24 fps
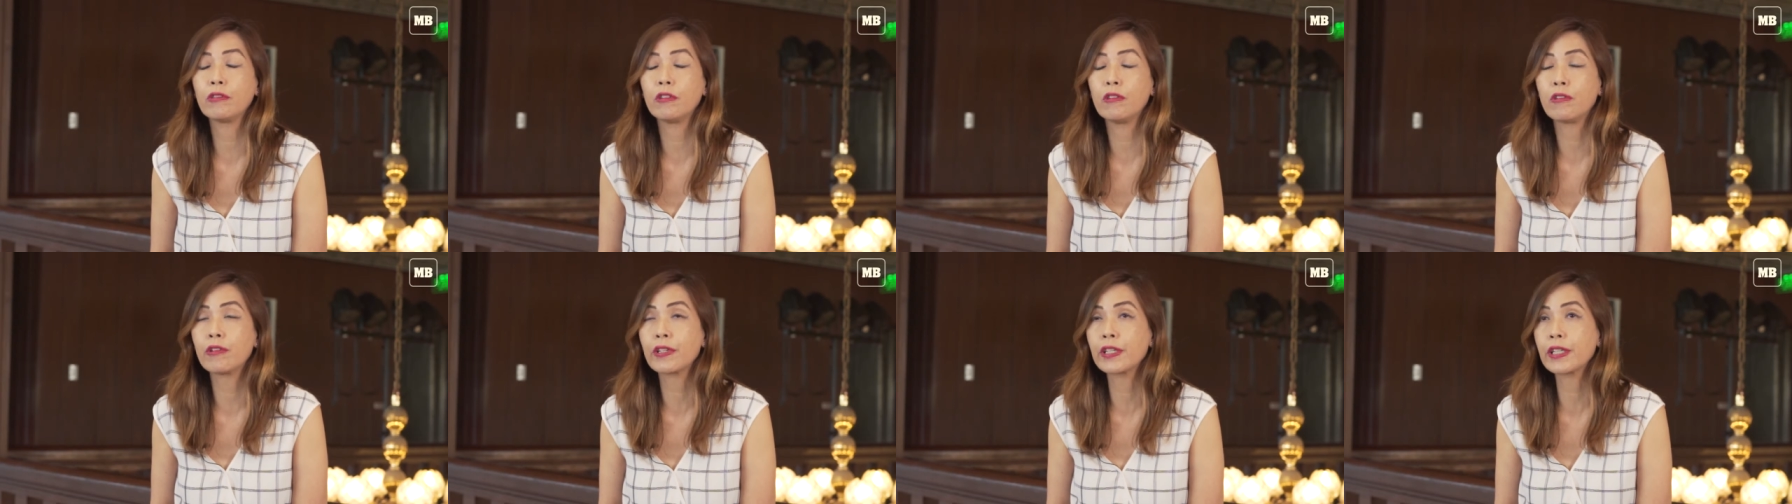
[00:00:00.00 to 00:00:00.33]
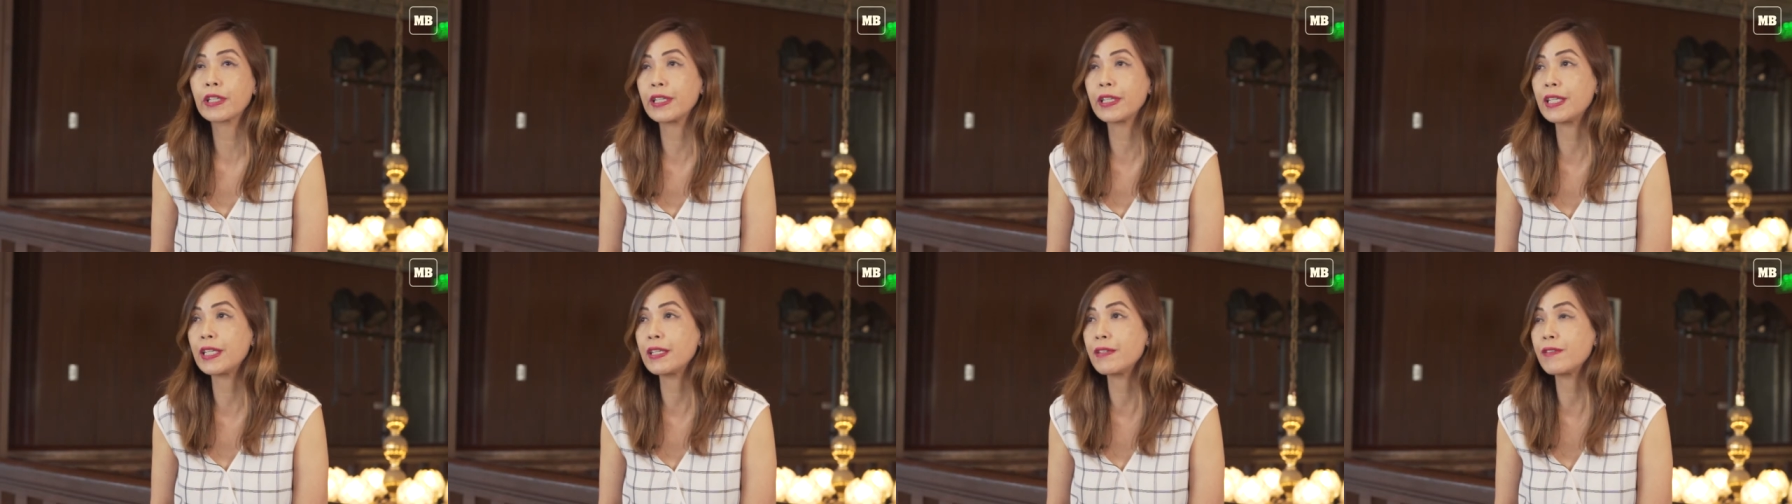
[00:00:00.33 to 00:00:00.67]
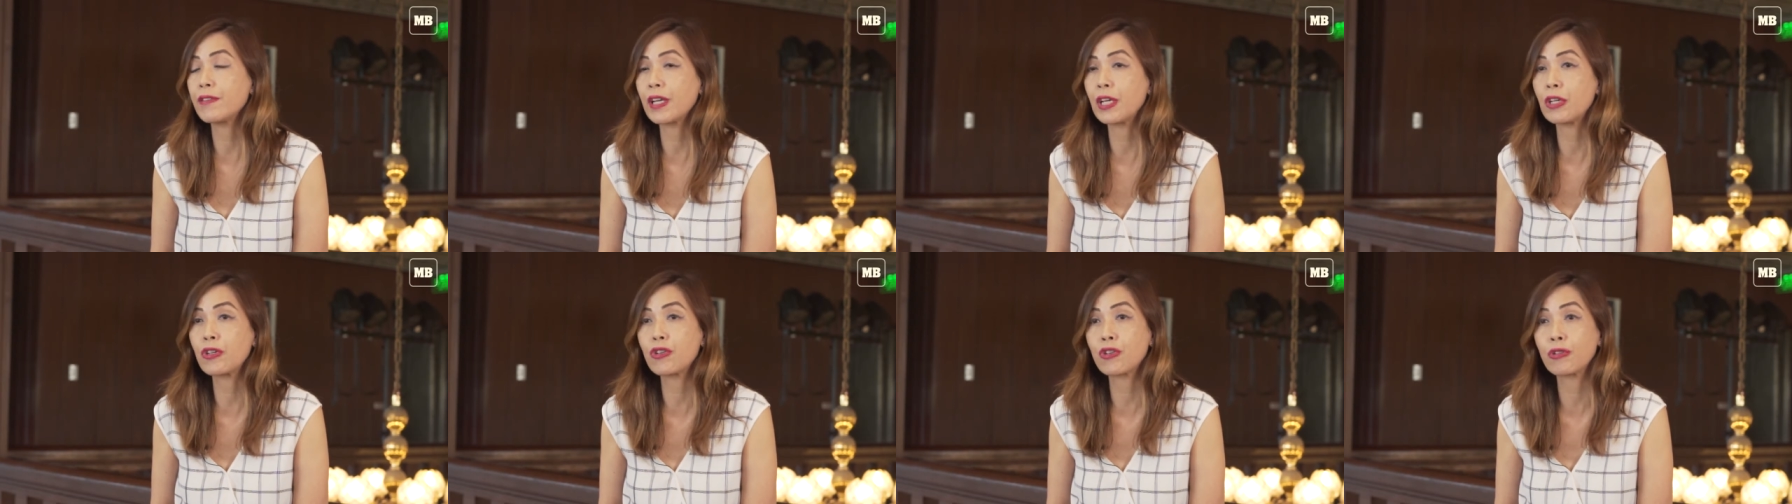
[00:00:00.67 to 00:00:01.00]

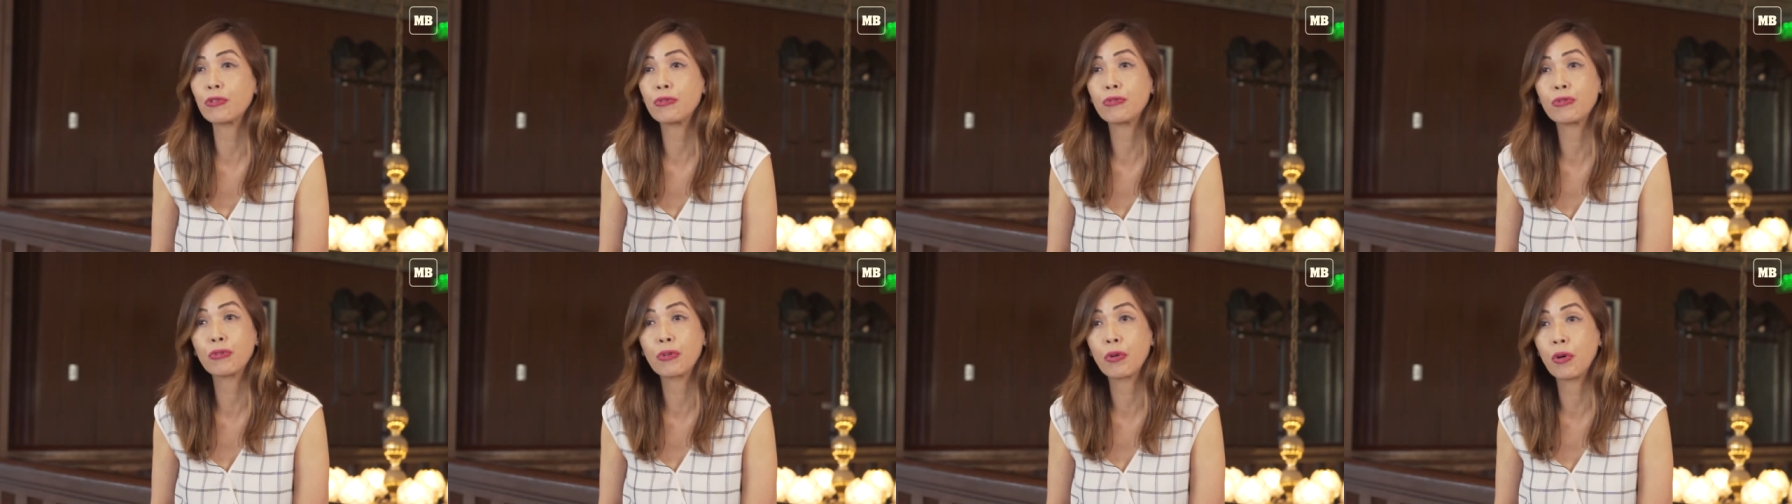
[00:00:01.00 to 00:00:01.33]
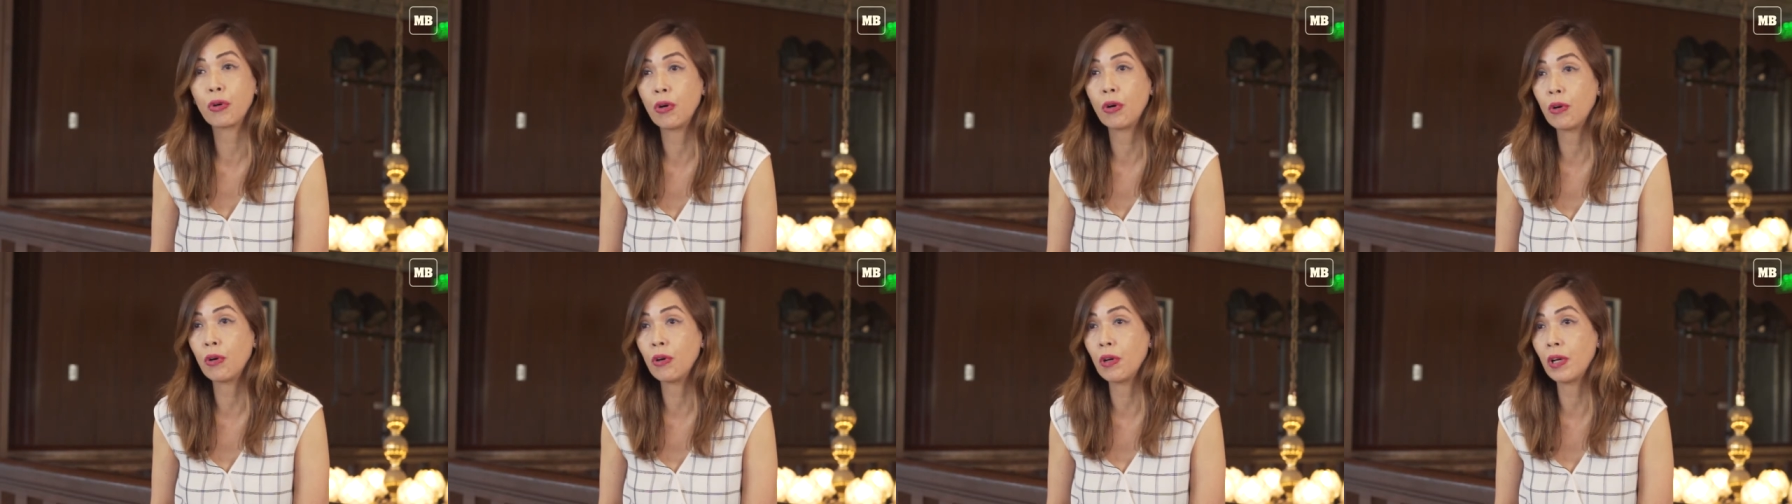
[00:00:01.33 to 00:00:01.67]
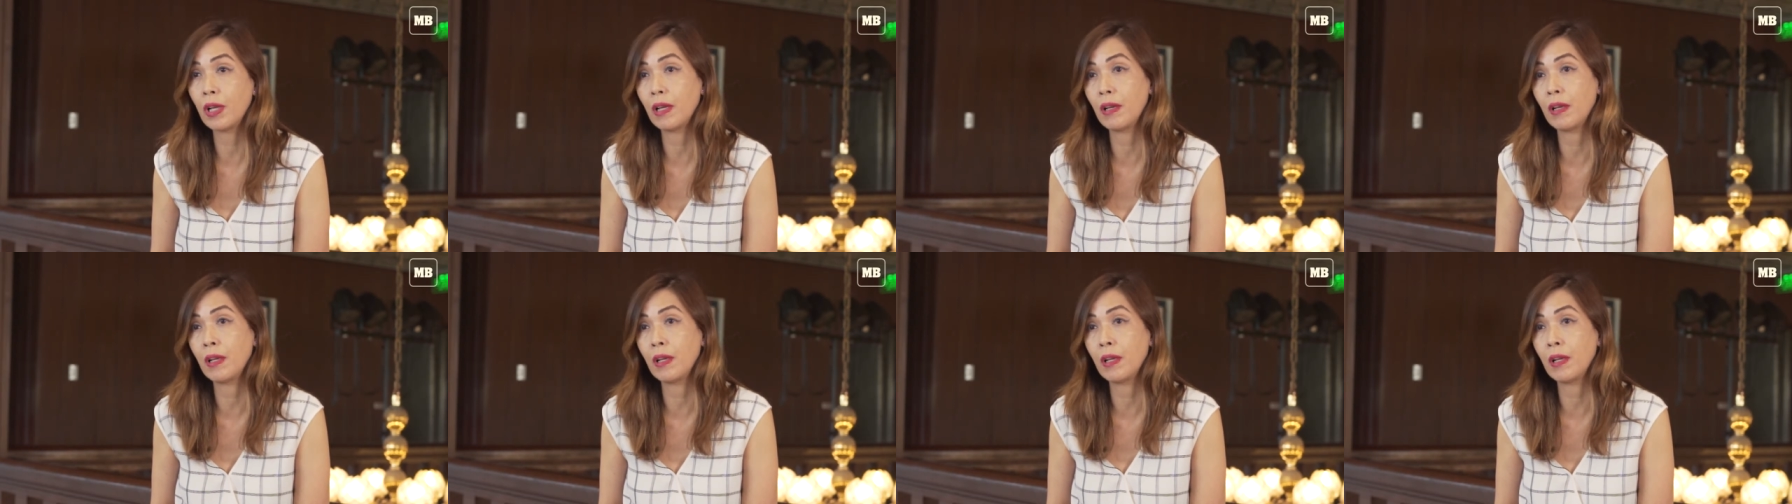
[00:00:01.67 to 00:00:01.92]
organization to call